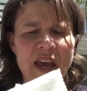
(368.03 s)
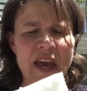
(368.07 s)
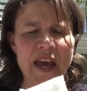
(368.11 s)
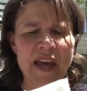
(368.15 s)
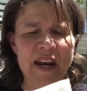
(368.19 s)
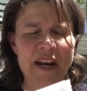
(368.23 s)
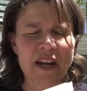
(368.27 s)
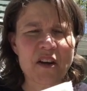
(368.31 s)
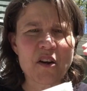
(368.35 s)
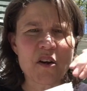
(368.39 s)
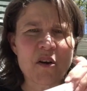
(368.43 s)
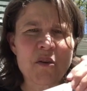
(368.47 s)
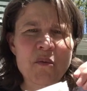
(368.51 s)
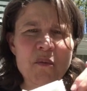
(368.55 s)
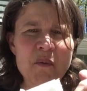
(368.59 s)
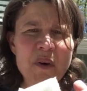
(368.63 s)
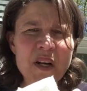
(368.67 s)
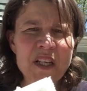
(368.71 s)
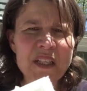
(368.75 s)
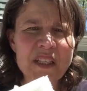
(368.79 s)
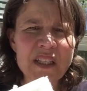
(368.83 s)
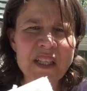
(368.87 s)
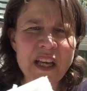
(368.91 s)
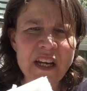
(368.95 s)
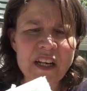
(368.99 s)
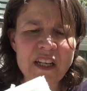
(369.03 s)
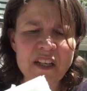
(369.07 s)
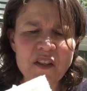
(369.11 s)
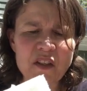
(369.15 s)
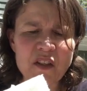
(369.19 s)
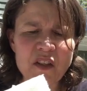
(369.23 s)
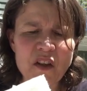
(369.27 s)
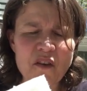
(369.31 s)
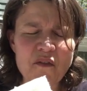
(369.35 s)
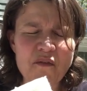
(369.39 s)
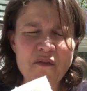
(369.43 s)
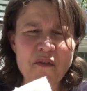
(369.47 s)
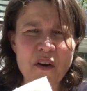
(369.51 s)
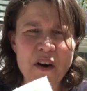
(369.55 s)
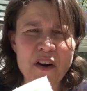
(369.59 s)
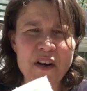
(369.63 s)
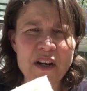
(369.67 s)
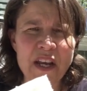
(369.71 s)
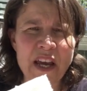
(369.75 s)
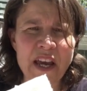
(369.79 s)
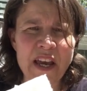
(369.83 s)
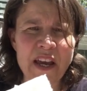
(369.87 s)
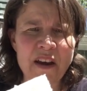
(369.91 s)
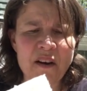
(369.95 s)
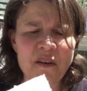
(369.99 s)
And I don't want to set it so far
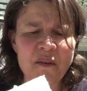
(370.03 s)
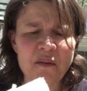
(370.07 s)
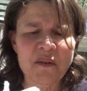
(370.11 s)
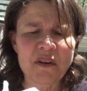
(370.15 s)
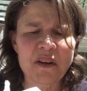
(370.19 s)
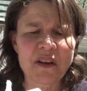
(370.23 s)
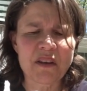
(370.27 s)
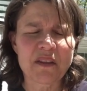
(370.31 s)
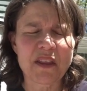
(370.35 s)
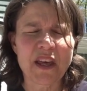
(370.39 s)
down